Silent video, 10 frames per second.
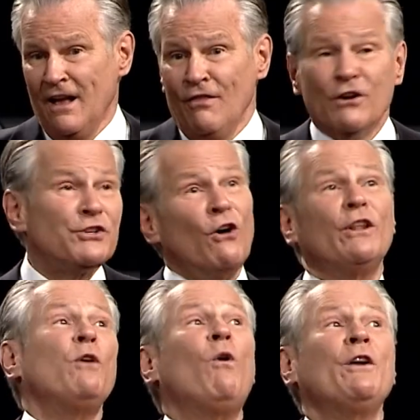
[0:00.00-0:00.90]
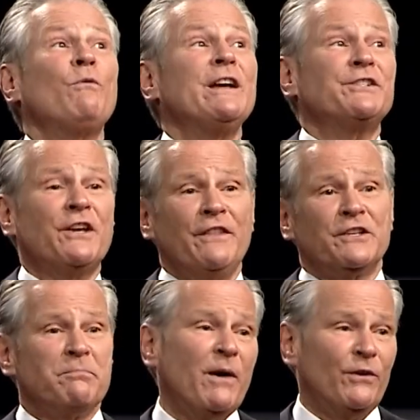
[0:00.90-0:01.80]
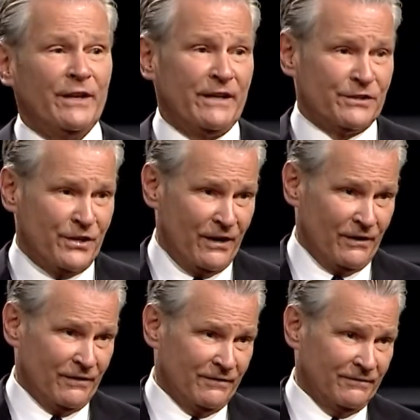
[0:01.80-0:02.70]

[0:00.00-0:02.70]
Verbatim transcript: There's only one reason this building is here.